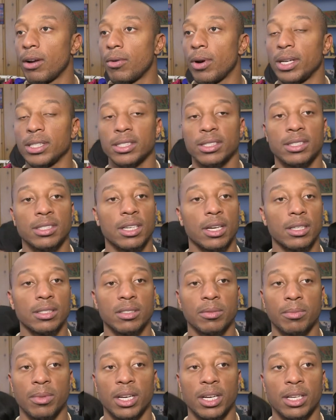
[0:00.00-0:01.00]
Raised tons
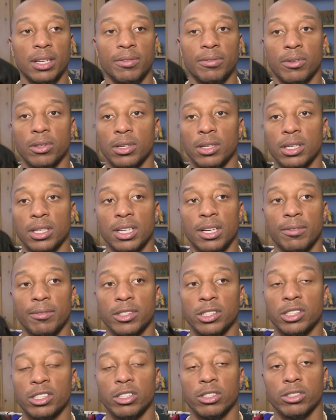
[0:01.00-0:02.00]
of money for the Denver
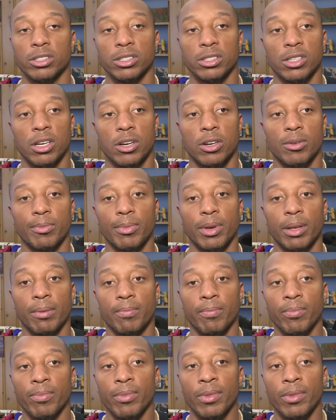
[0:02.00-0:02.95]
Children's Home, and